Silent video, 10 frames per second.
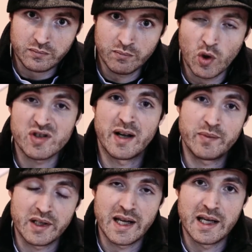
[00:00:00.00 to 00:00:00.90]
most
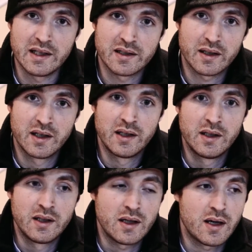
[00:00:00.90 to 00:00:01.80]
up to date,
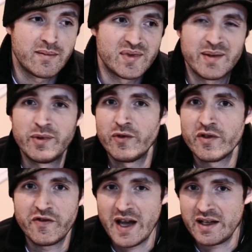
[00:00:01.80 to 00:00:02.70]
simply for
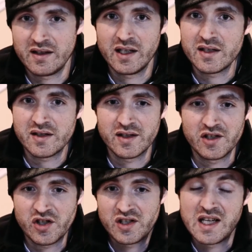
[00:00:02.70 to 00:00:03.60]
the fact that it's
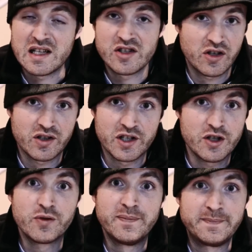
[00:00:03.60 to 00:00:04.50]
just easier to
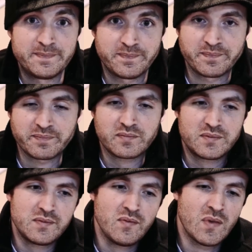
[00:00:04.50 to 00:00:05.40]
do.
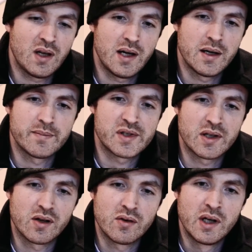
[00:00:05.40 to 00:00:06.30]

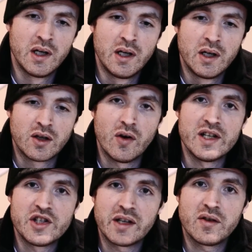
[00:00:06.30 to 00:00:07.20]
So go
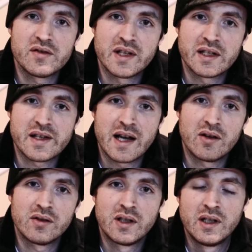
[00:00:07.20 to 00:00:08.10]
ahead and check those things
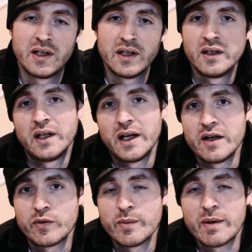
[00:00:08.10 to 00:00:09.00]
out,
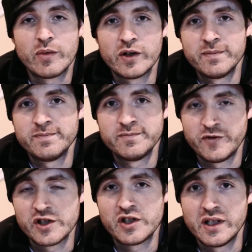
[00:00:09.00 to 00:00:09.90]
and remember,
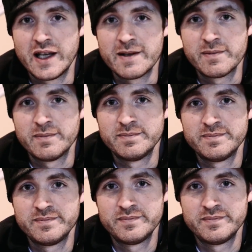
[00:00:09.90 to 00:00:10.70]
fish to the end.